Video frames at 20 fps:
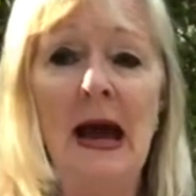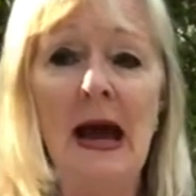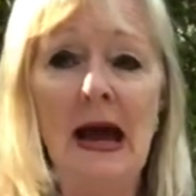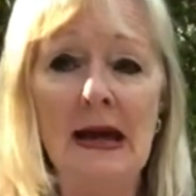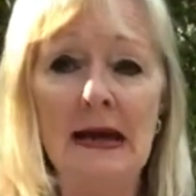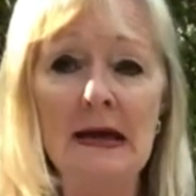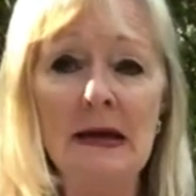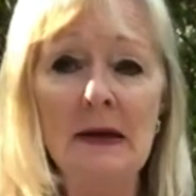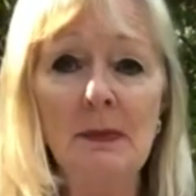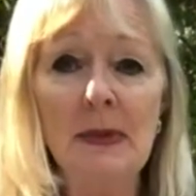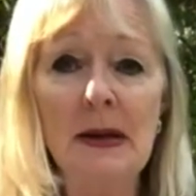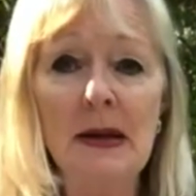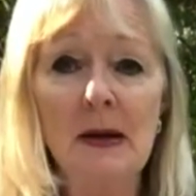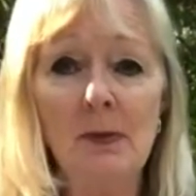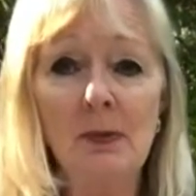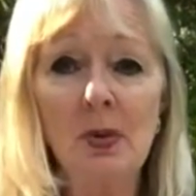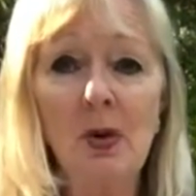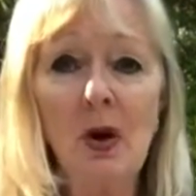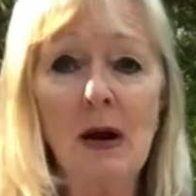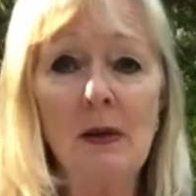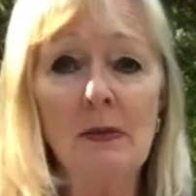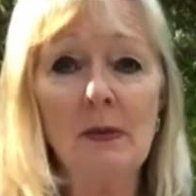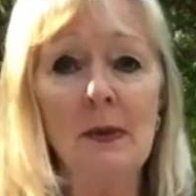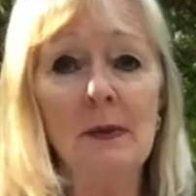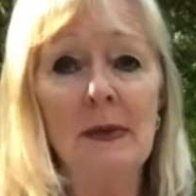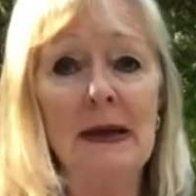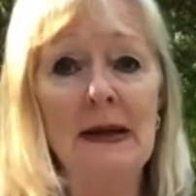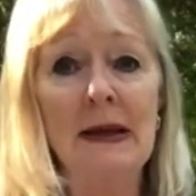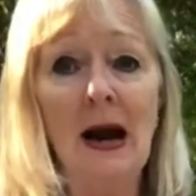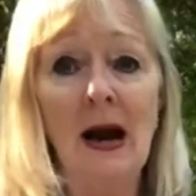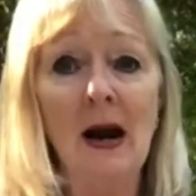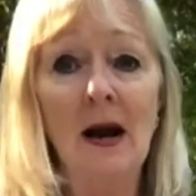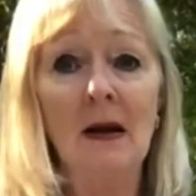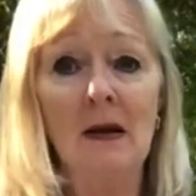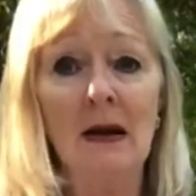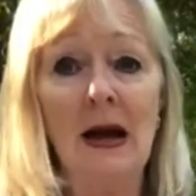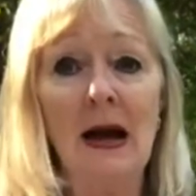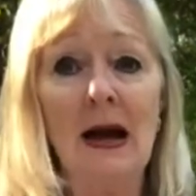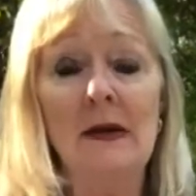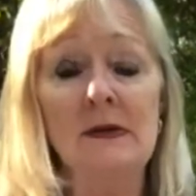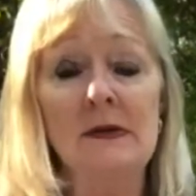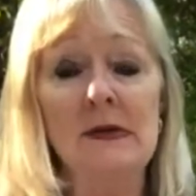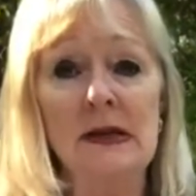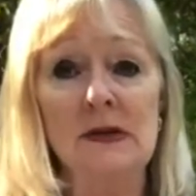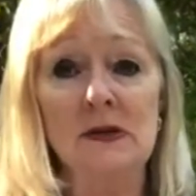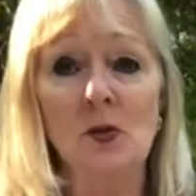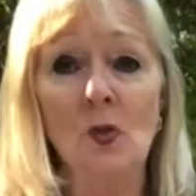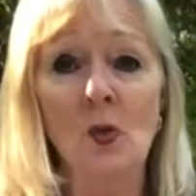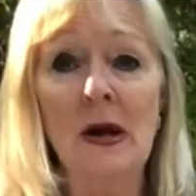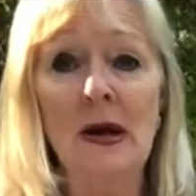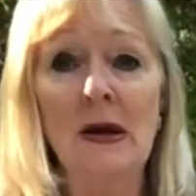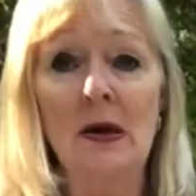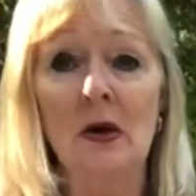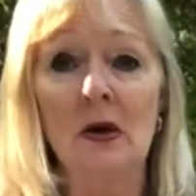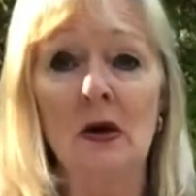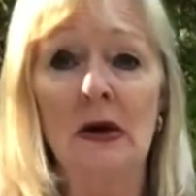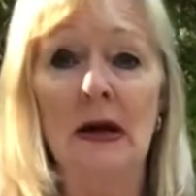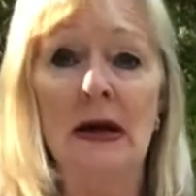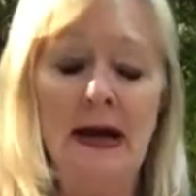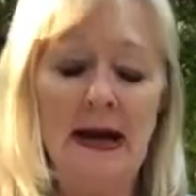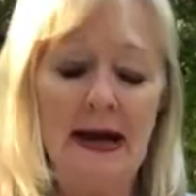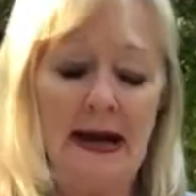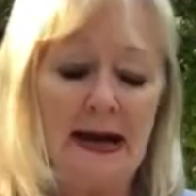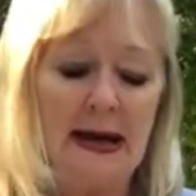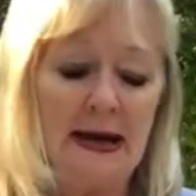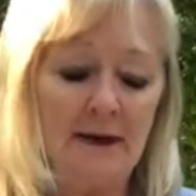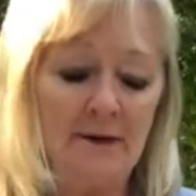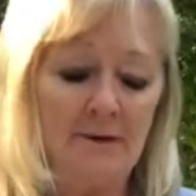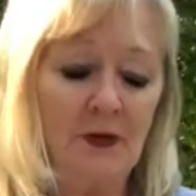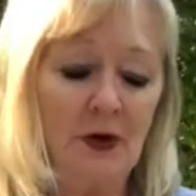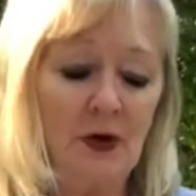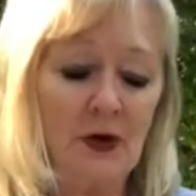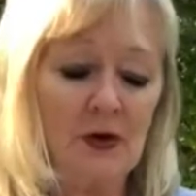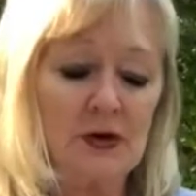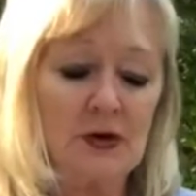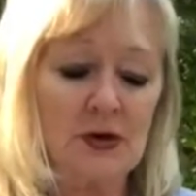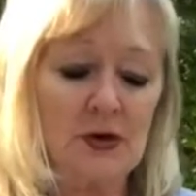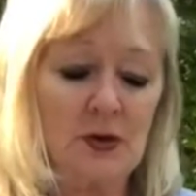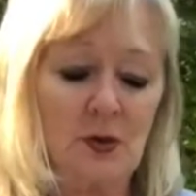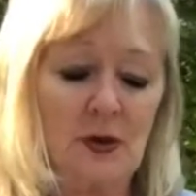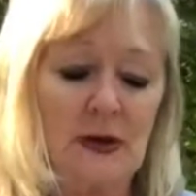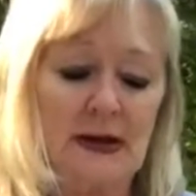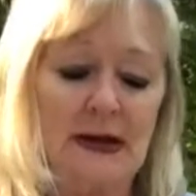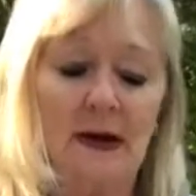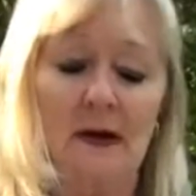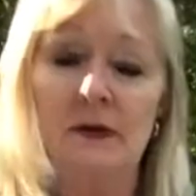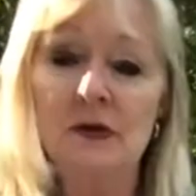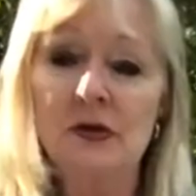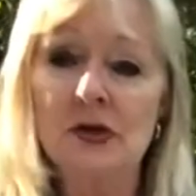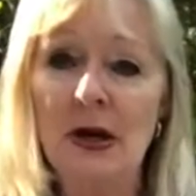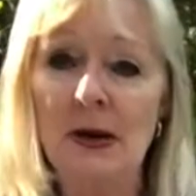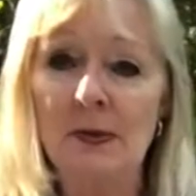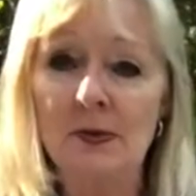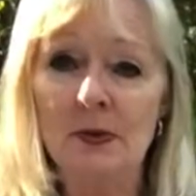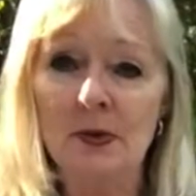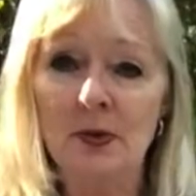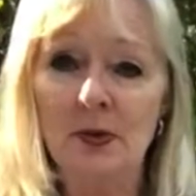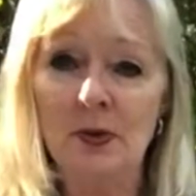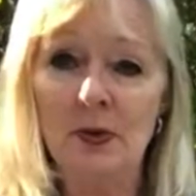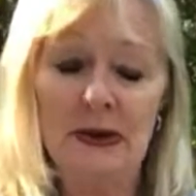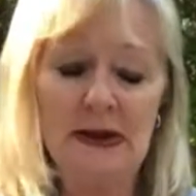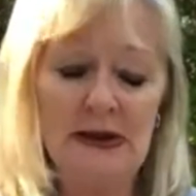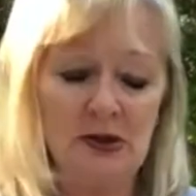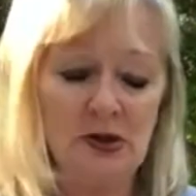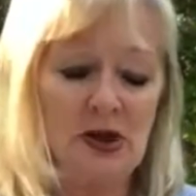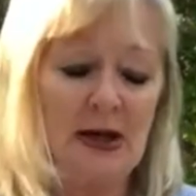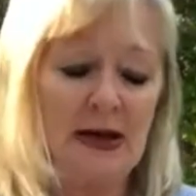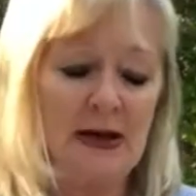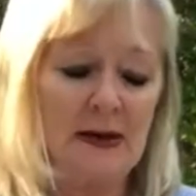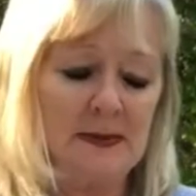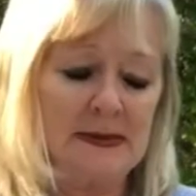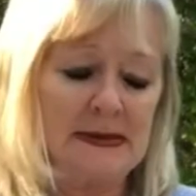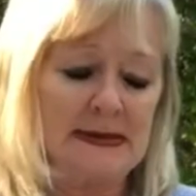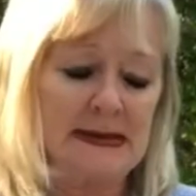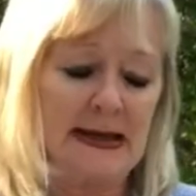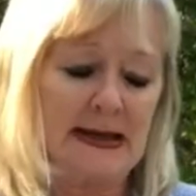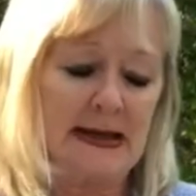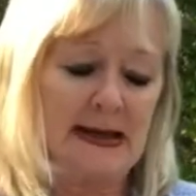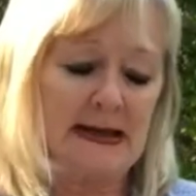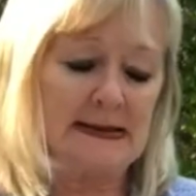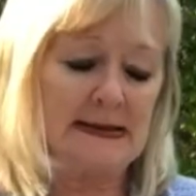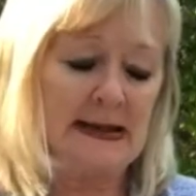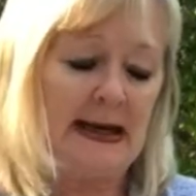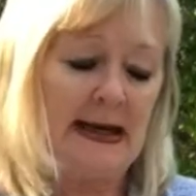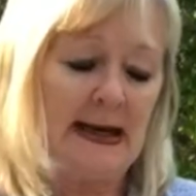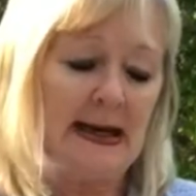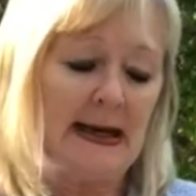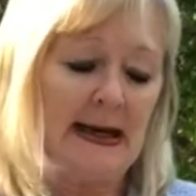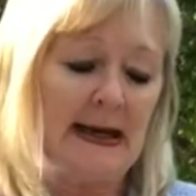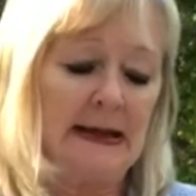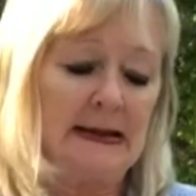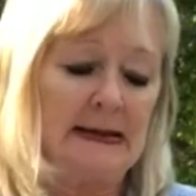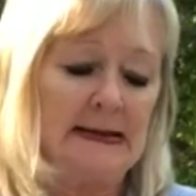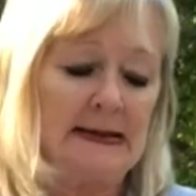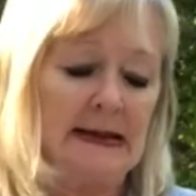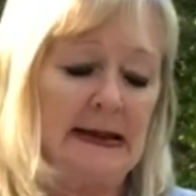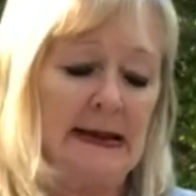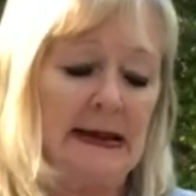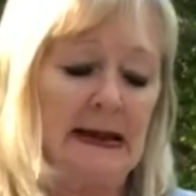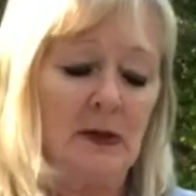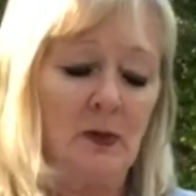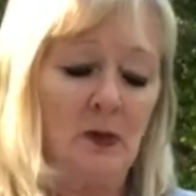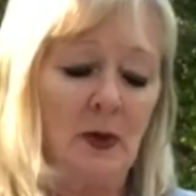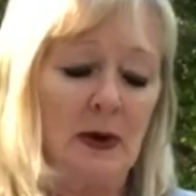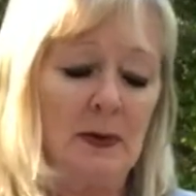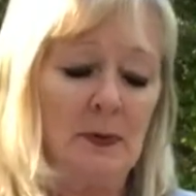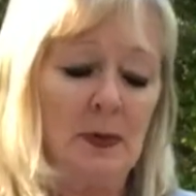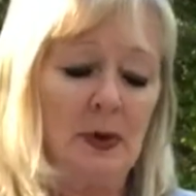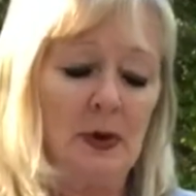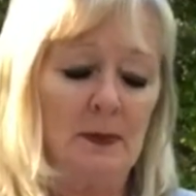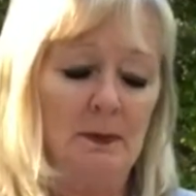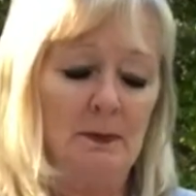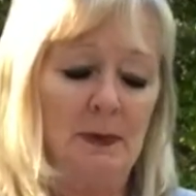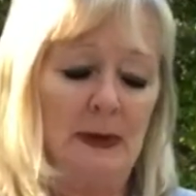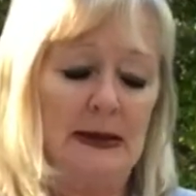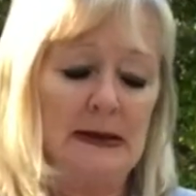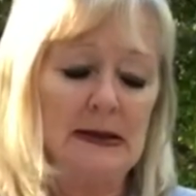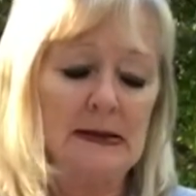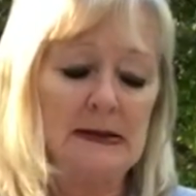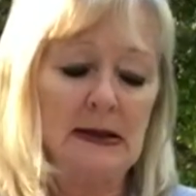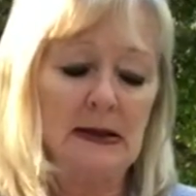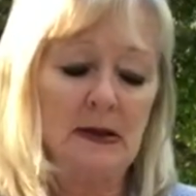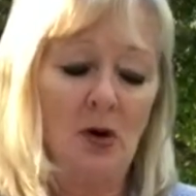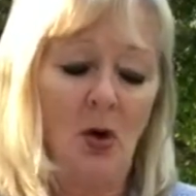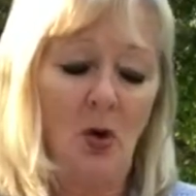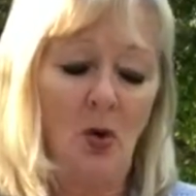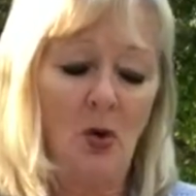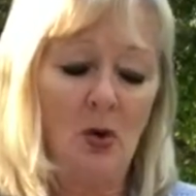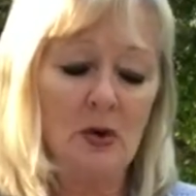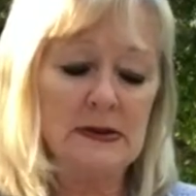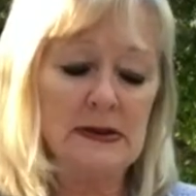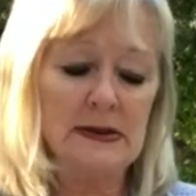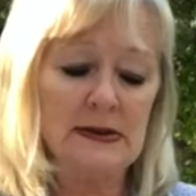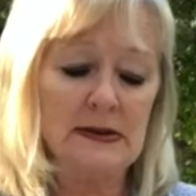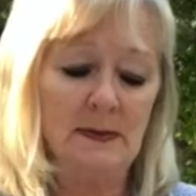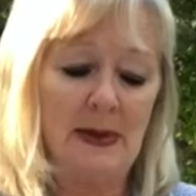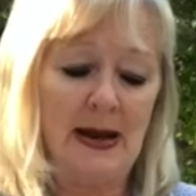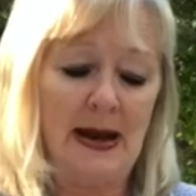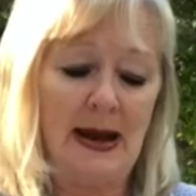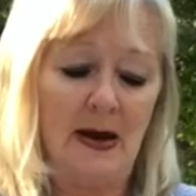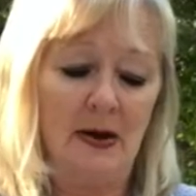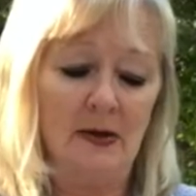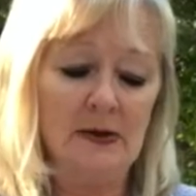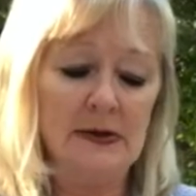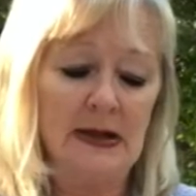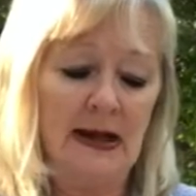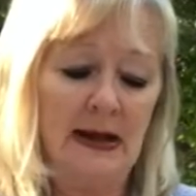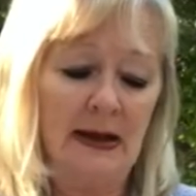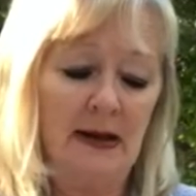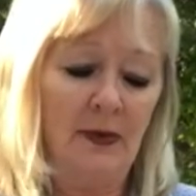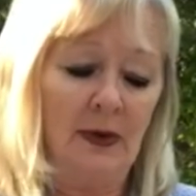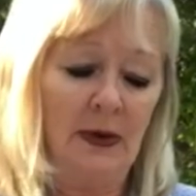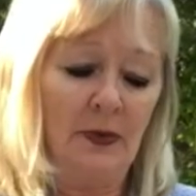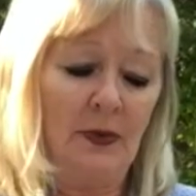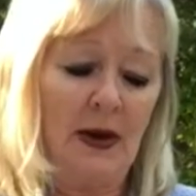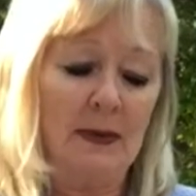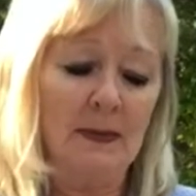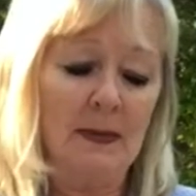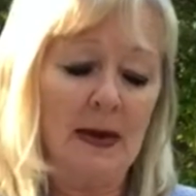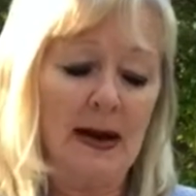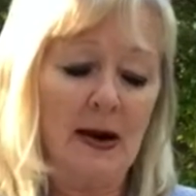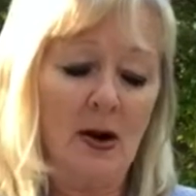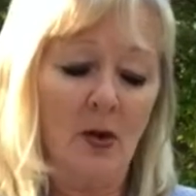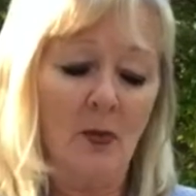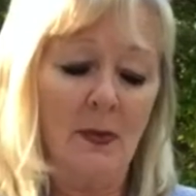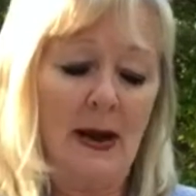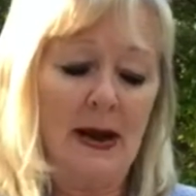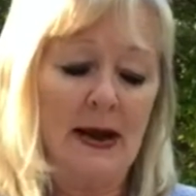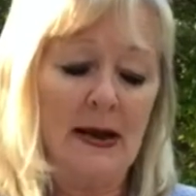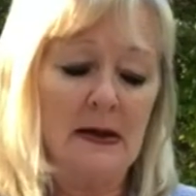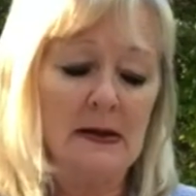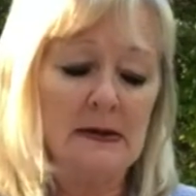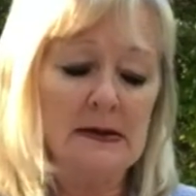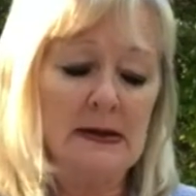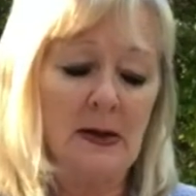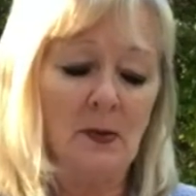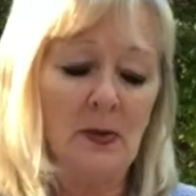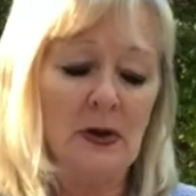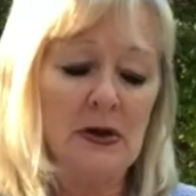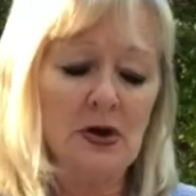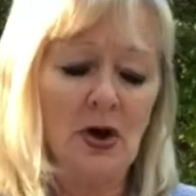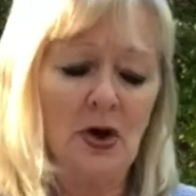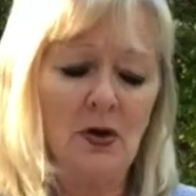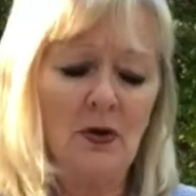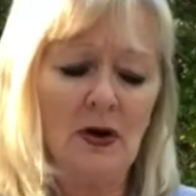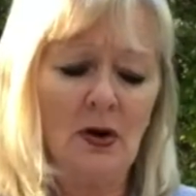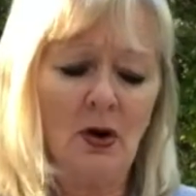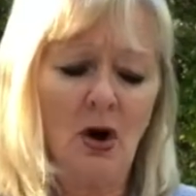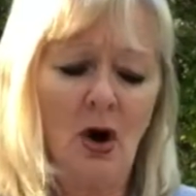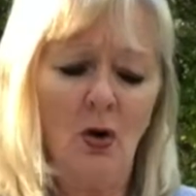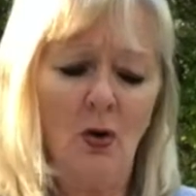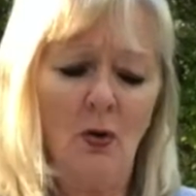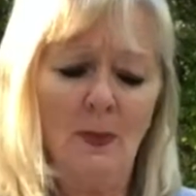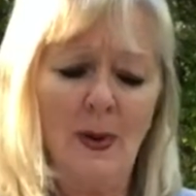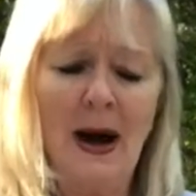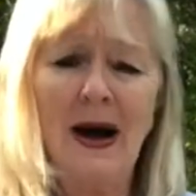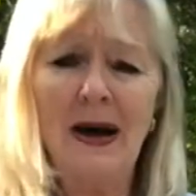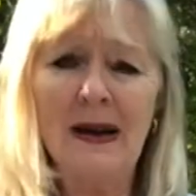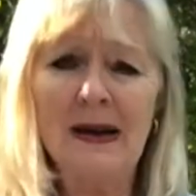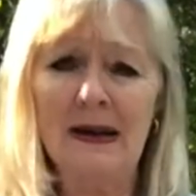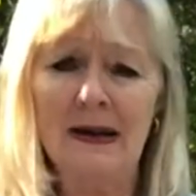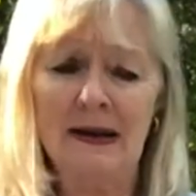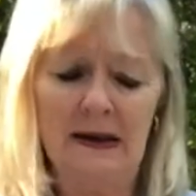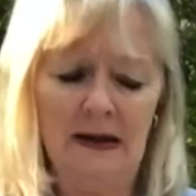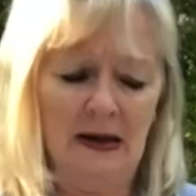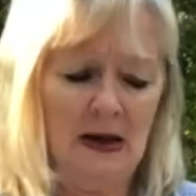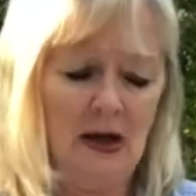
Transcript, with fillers: and can be a problem in our lives as well. In verse 3 of chapter 3, James says, Indeed, we put bits in horses' mouths that they may obey us, and we turn their whole body.